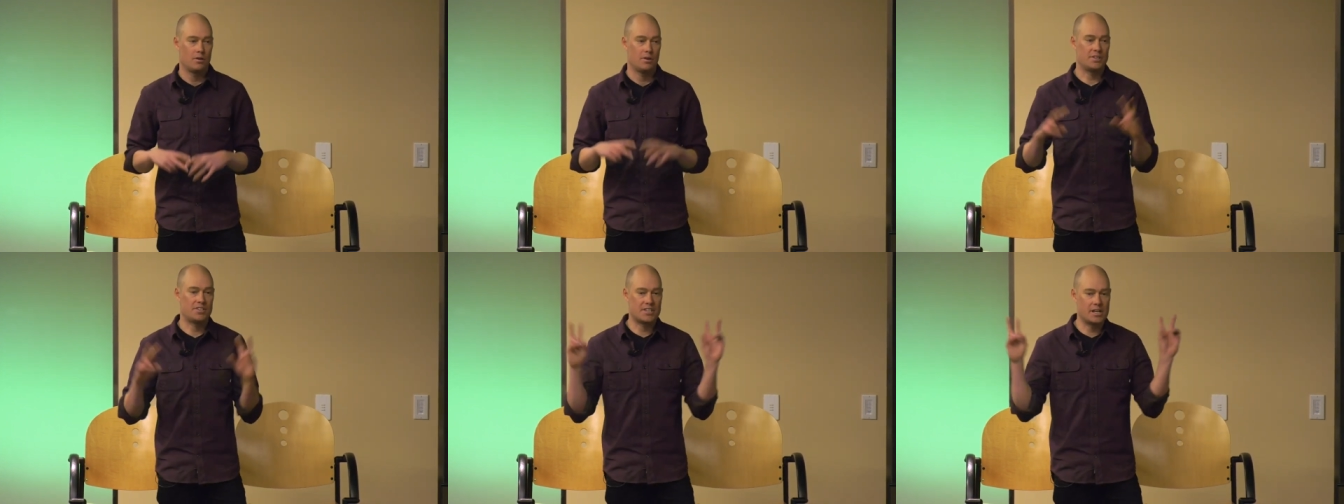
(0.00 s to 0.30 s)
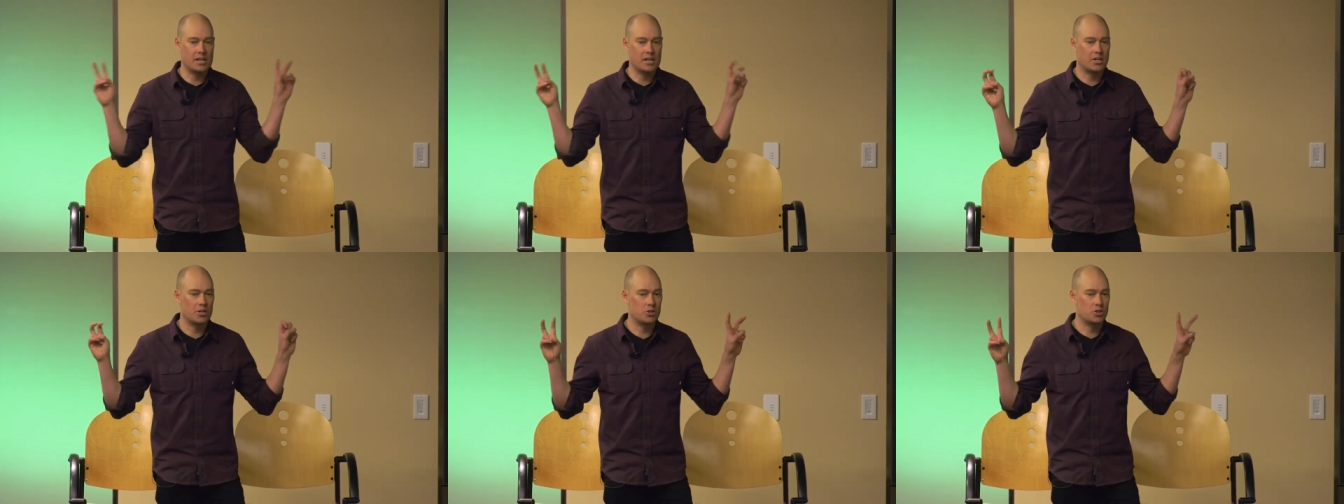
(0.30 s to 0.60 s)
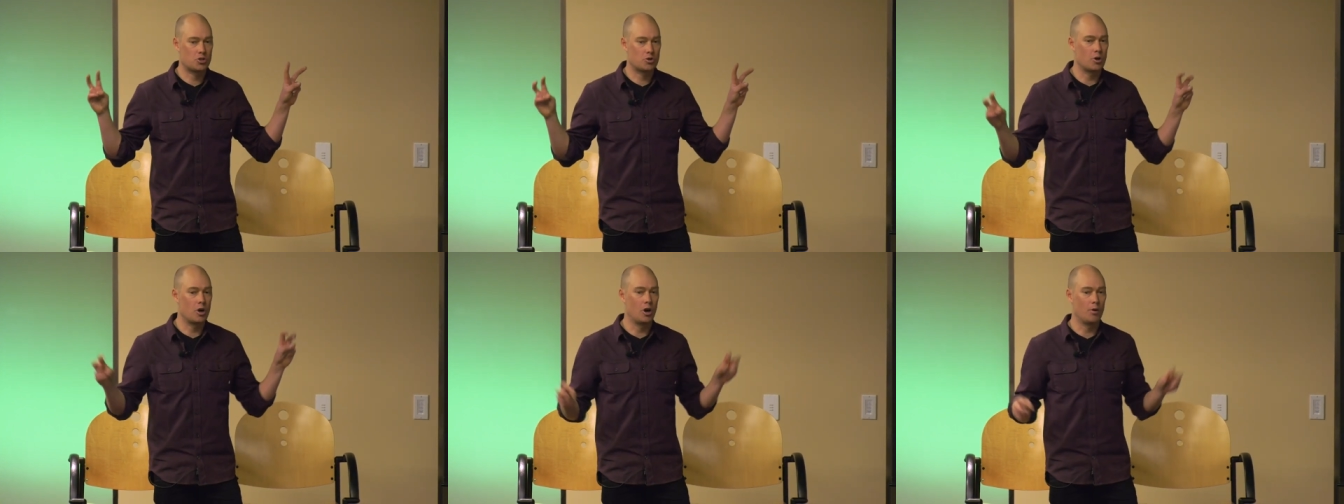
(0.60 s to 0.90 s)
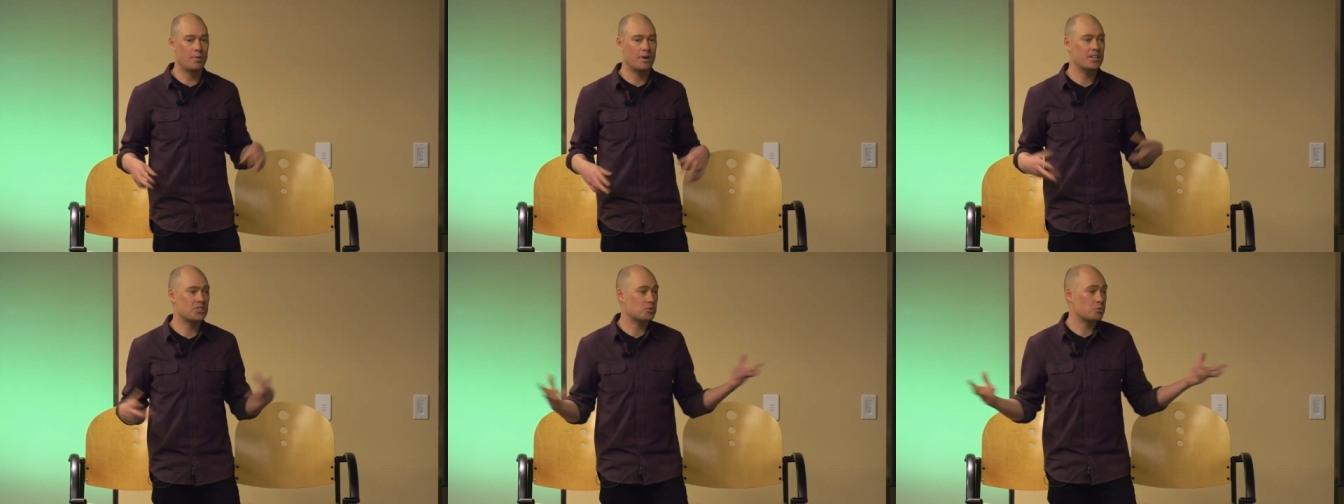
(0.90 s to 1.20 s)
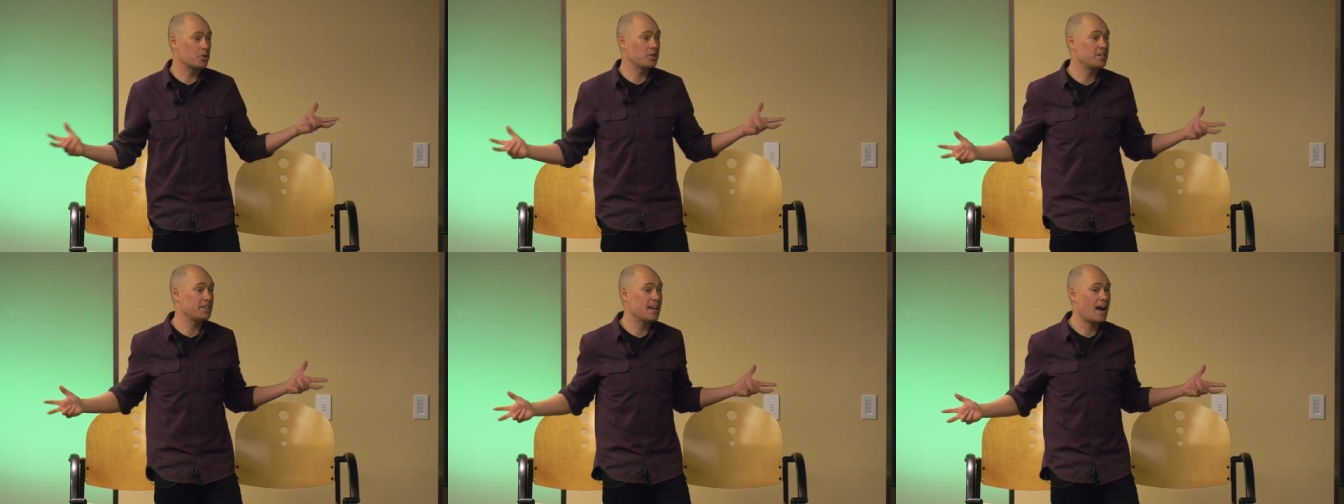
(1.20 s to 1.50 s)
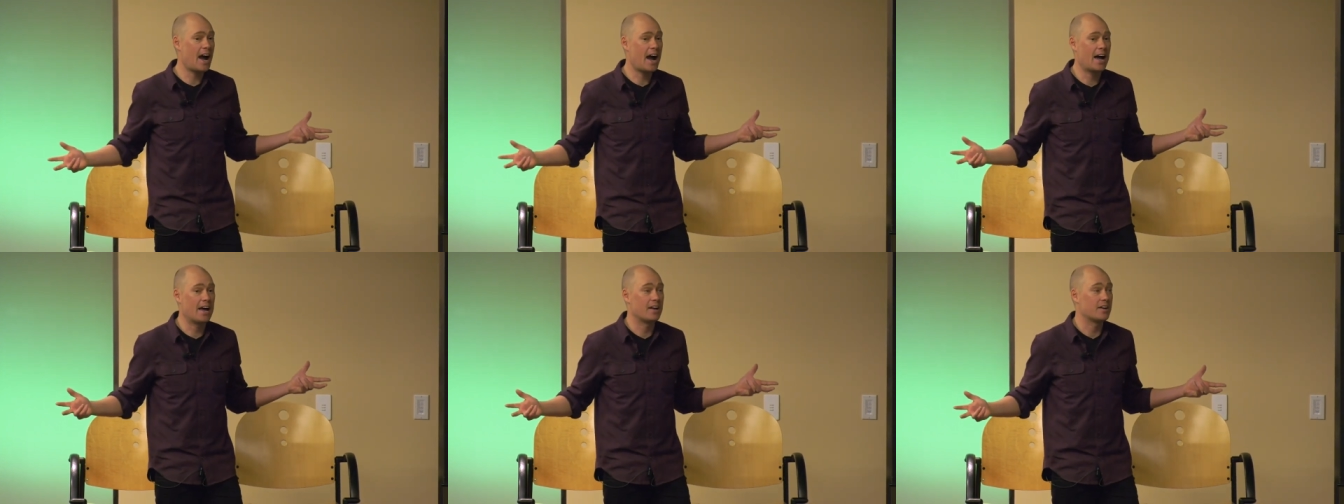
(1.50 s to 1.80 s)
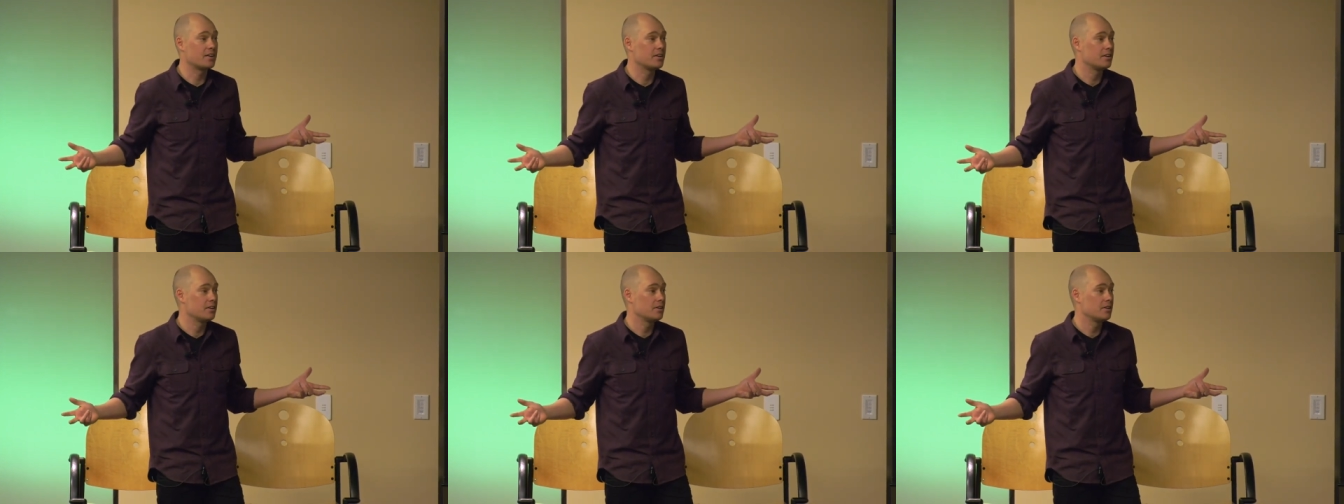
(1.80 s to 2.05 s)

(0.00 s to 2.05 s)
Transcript: It's in control, but it's really not,